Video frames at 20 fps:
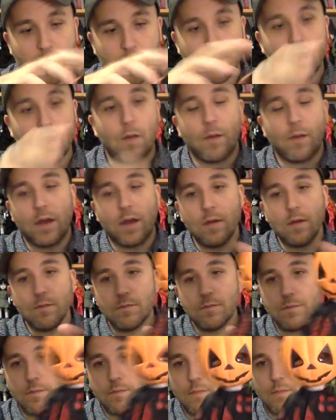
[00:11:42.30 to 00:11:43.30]
Here we go.
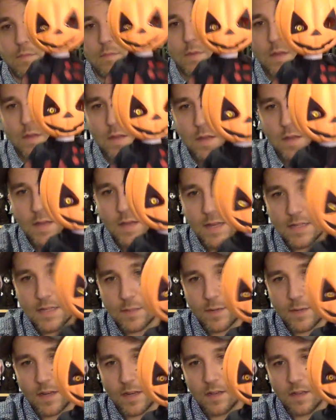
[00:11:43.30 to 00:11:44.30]
That's
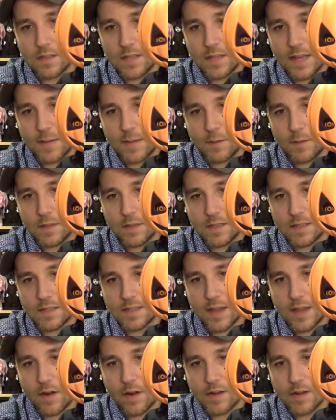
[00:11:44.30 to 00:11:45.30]
what he looks like with his
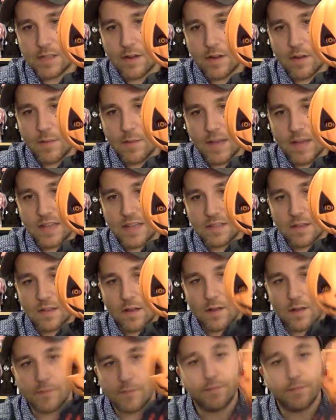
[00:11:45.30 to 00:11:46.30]
scary, scary mask
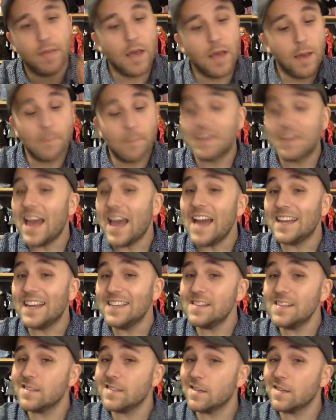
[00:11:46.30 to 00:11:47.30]
on. But that
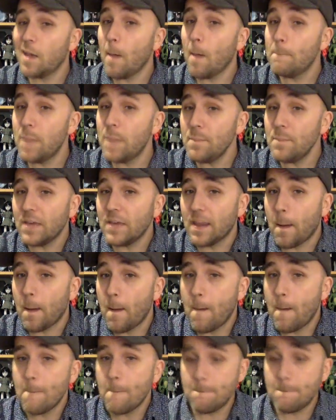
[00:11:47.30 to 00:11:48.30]
is Pumpkin.
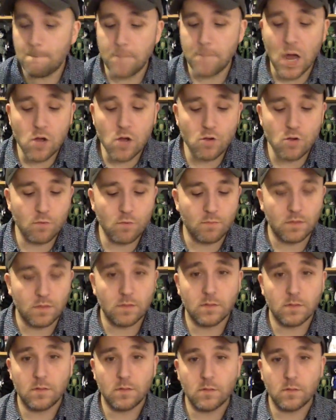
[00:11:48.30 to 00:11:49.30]
Boom.
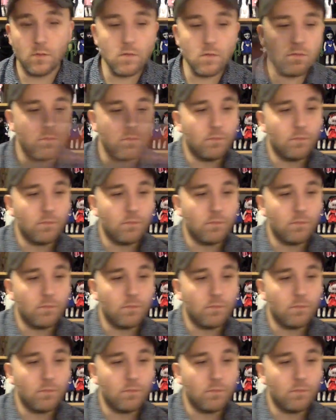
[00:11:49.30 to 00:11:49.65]
Woo.